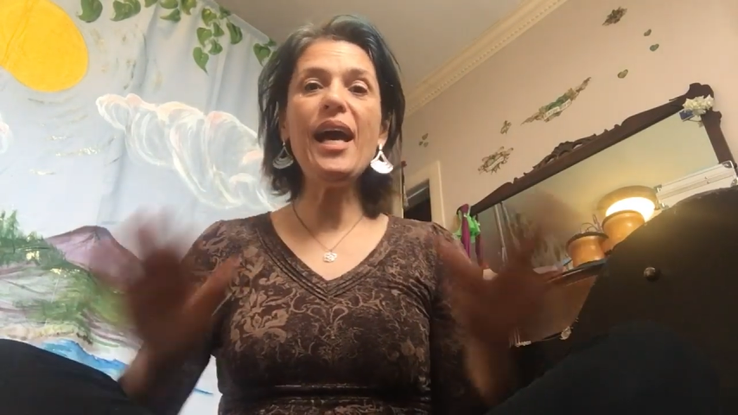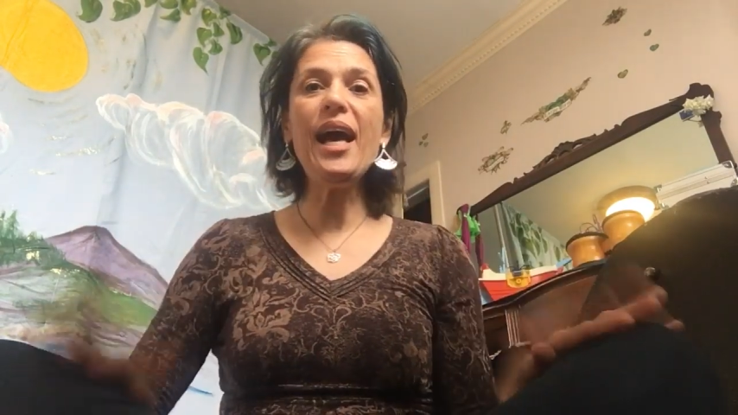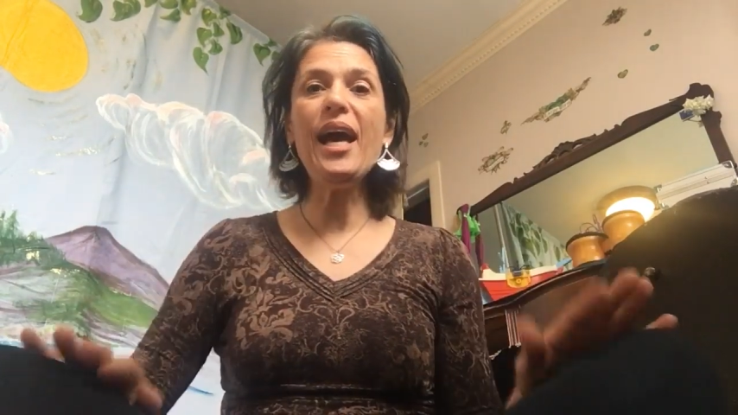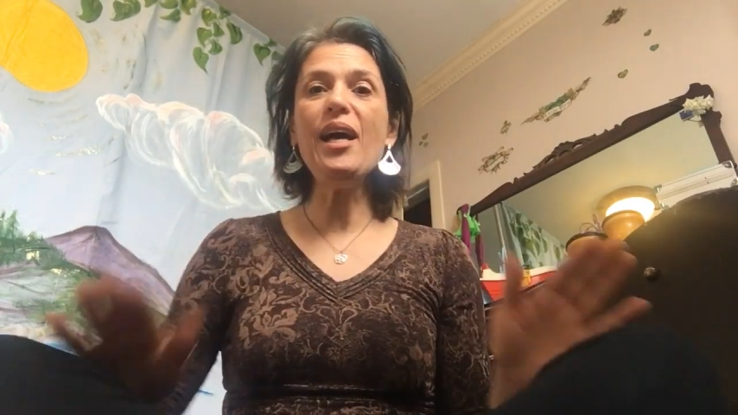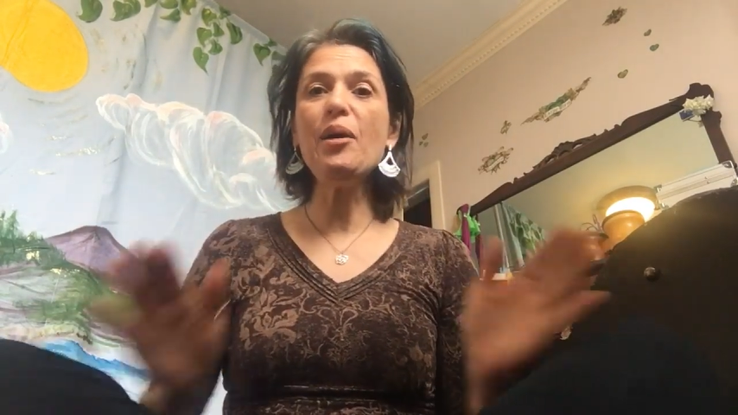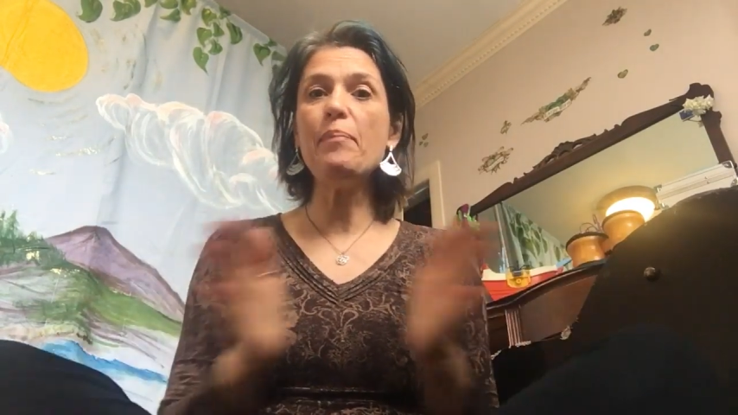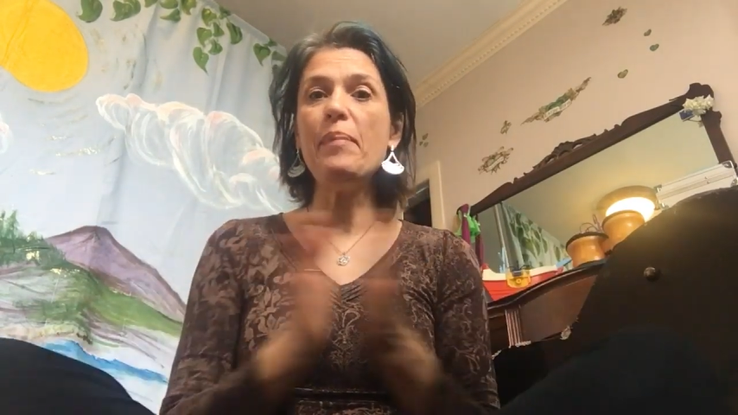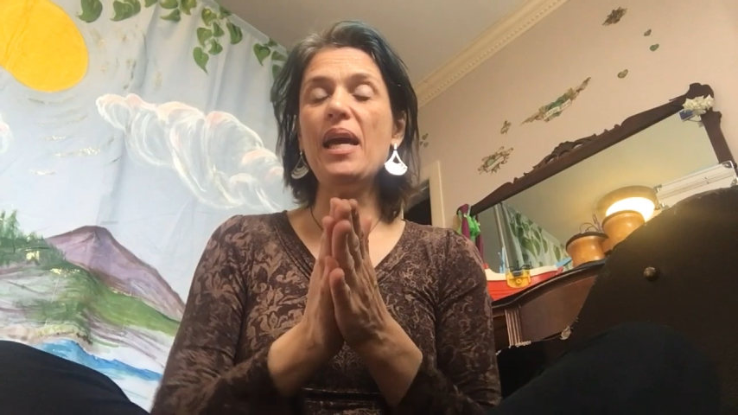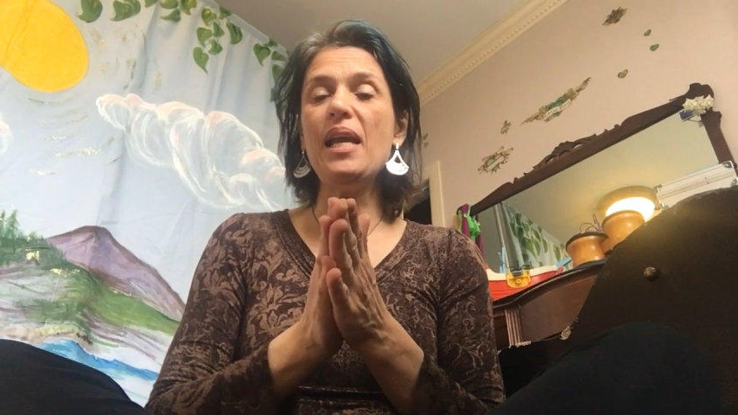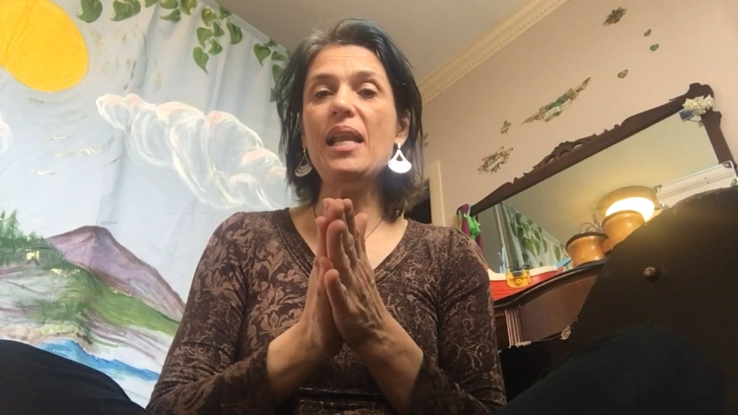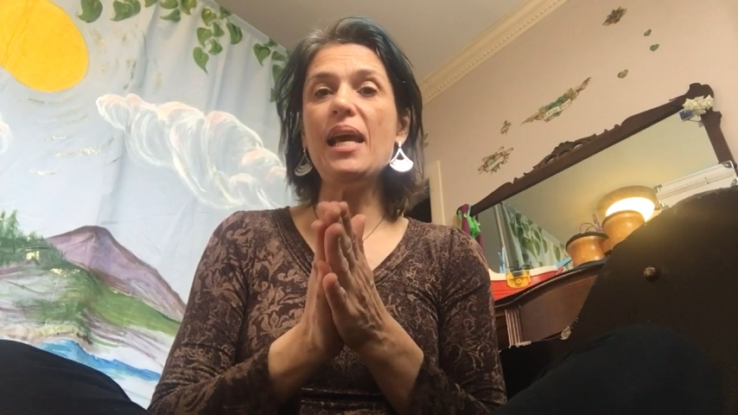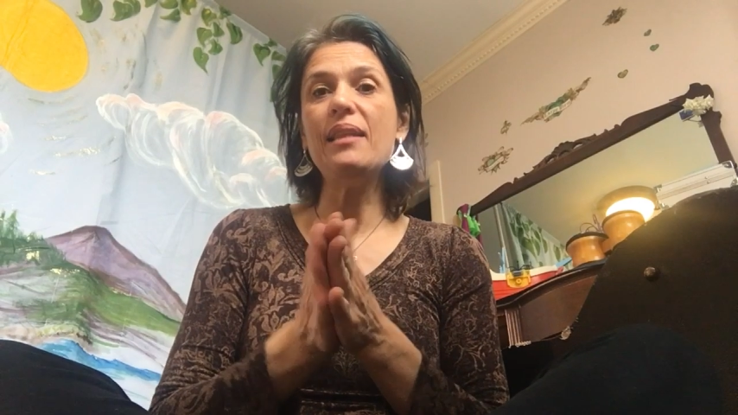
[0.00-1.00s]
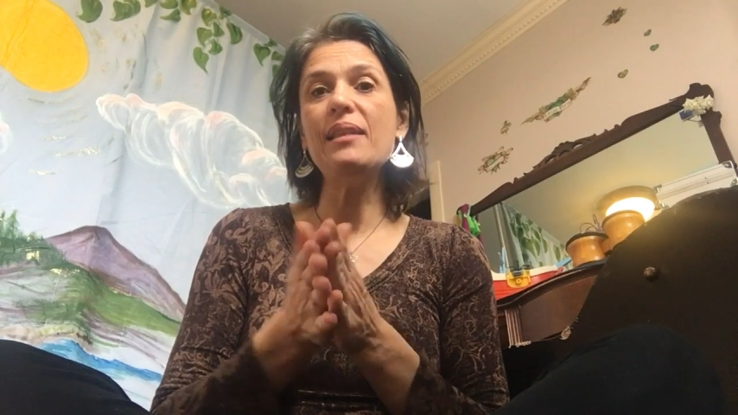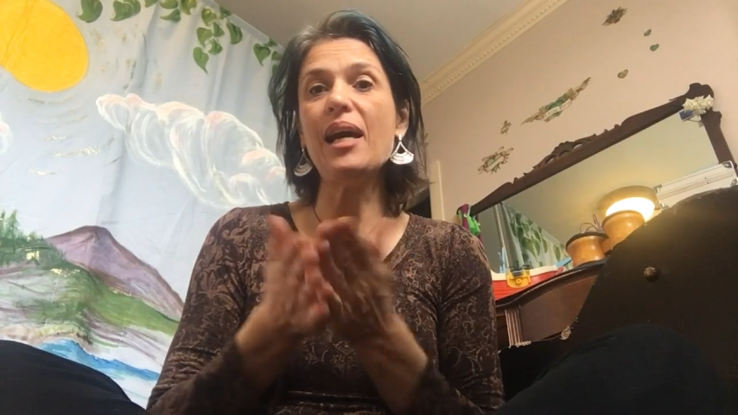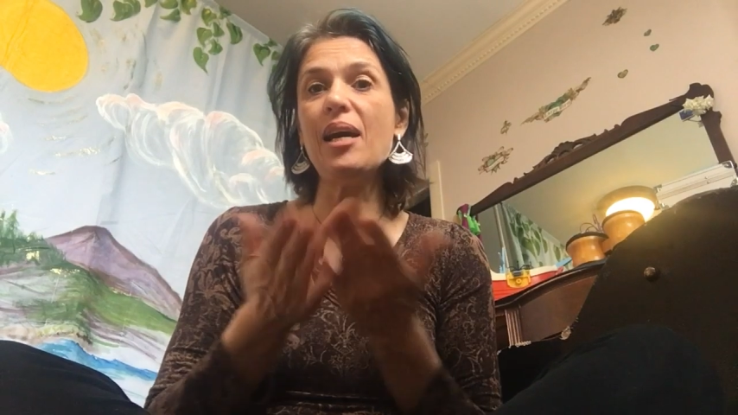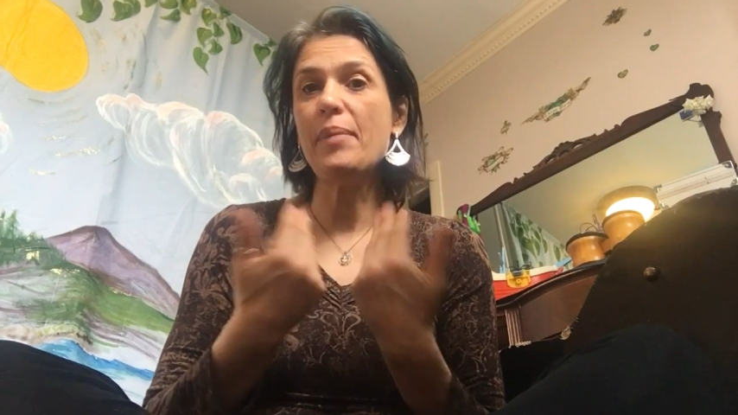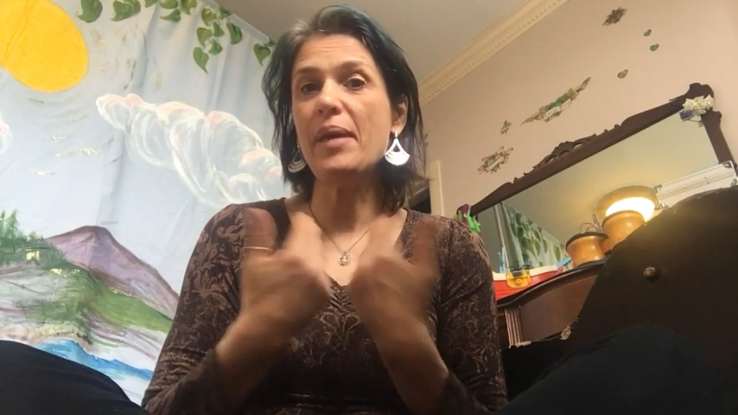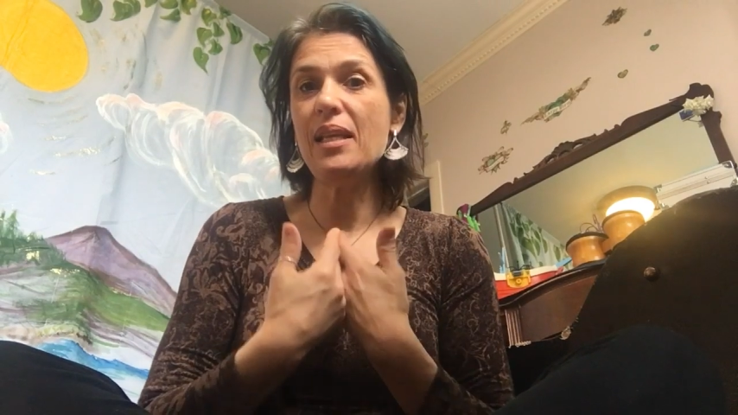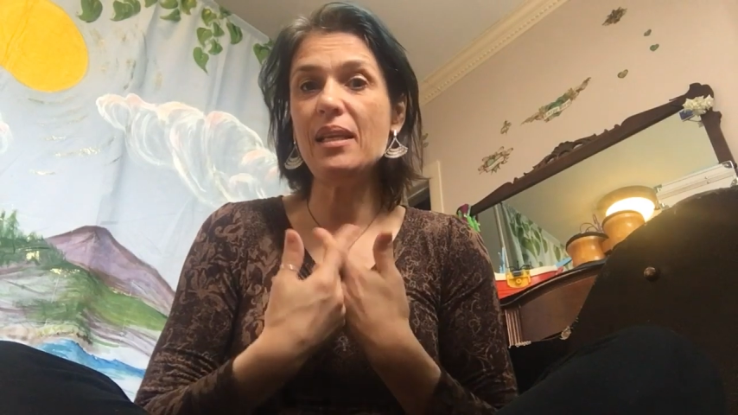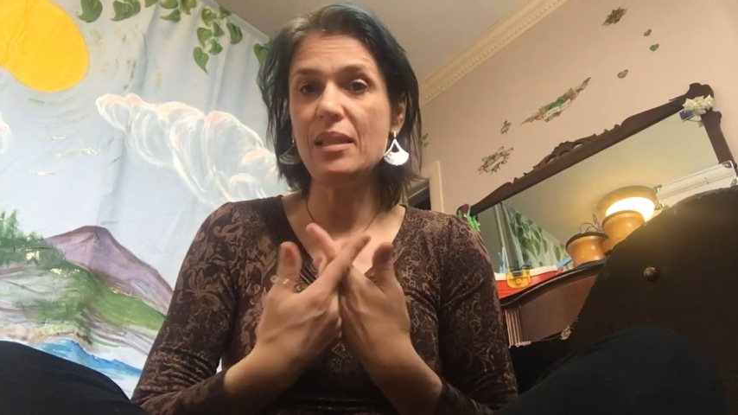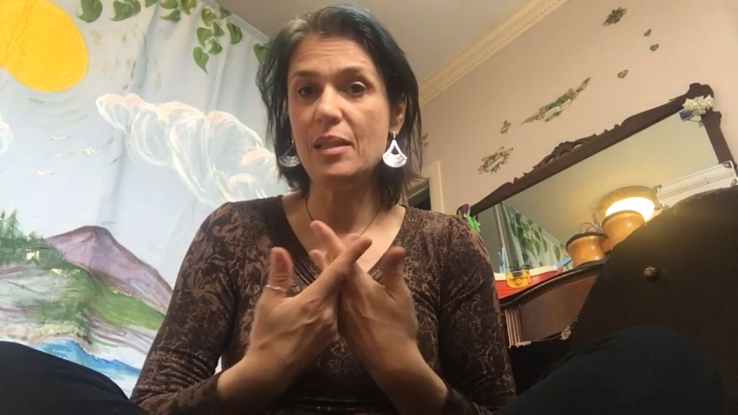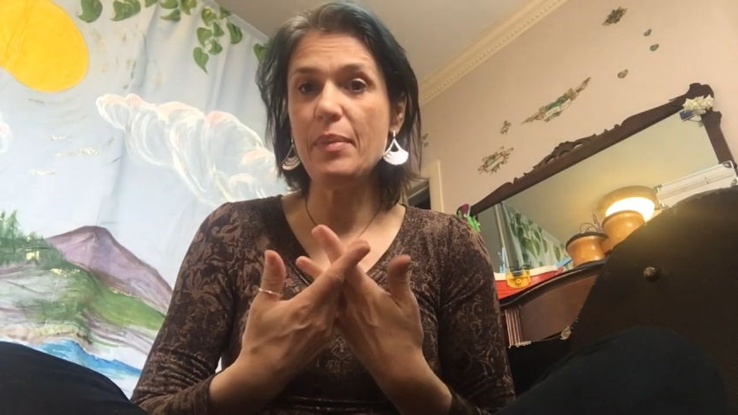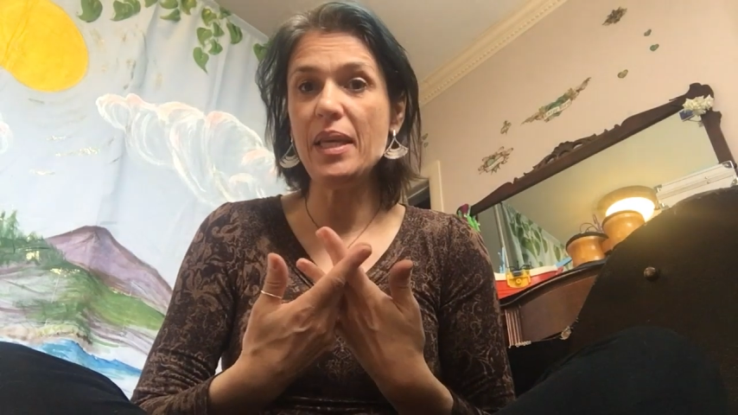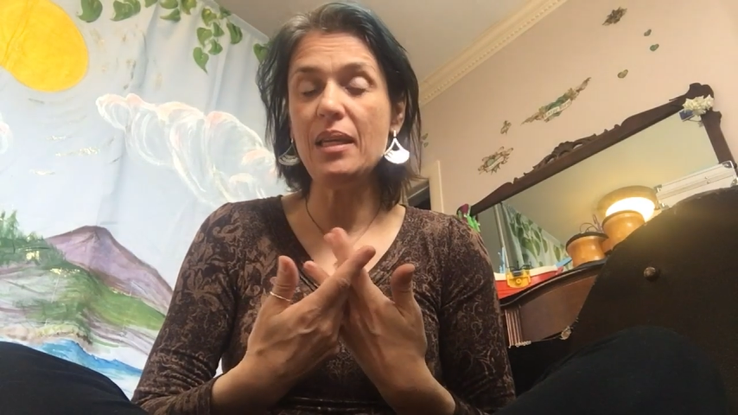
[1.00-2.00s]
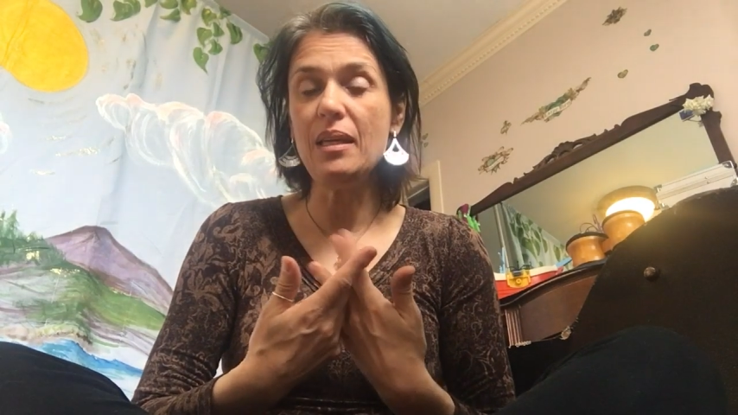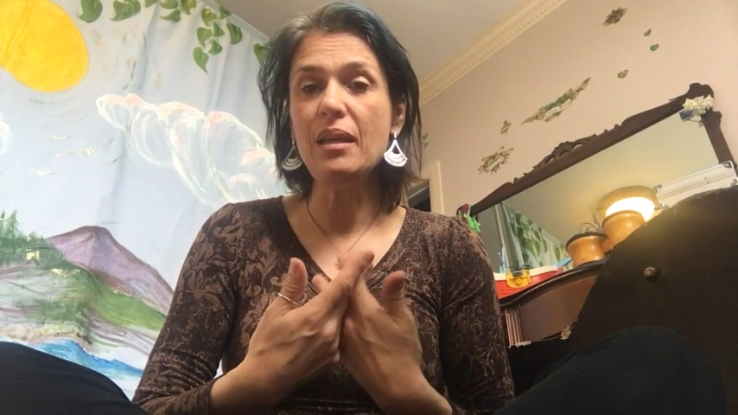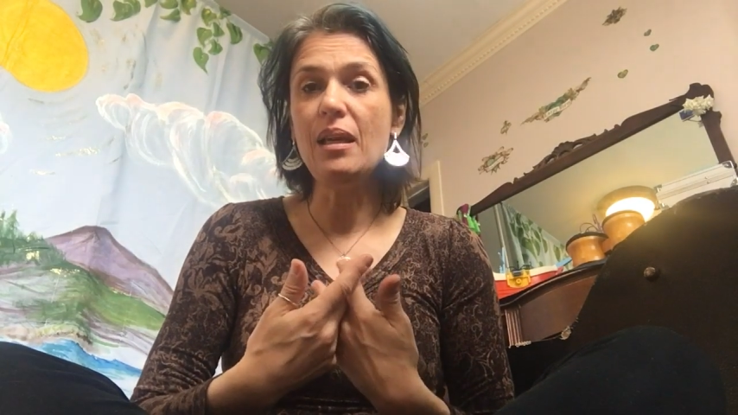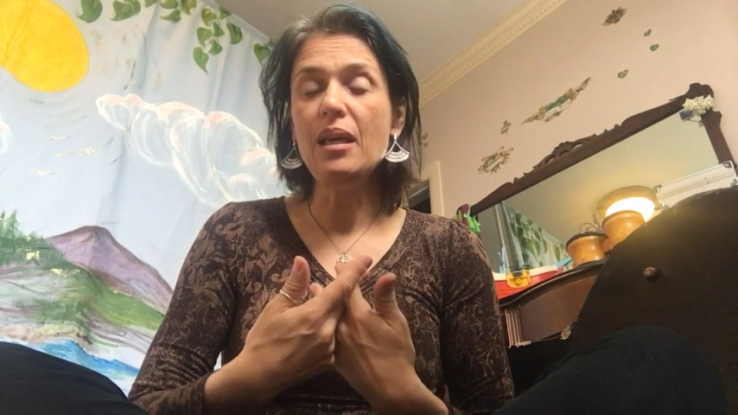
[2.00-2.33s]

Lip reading: Armelle? And Armelle is me.